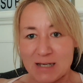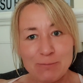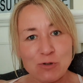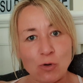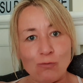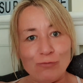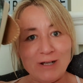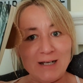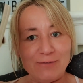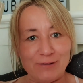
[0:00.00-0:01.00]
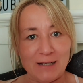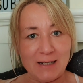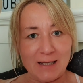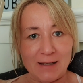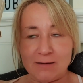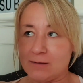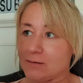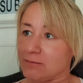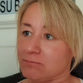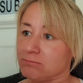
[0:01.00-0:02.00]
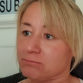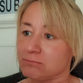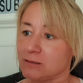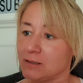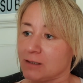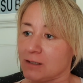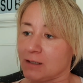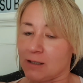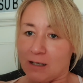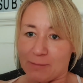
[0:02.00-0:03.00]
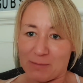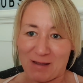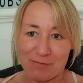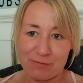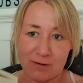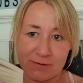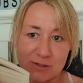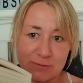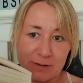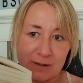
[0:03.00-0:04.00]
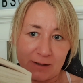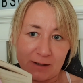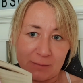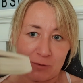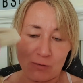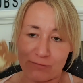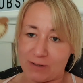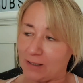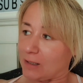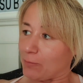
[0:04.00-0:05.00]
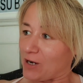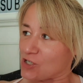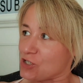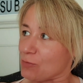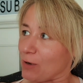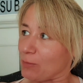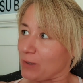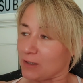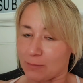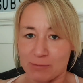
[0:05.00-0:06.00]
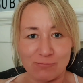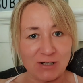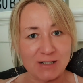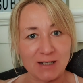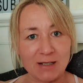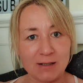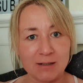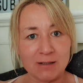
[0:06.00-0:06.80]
I'm not really feeling it. I mean, I'm that far into it and I'm not feeling like passionate about picking it up and reading it.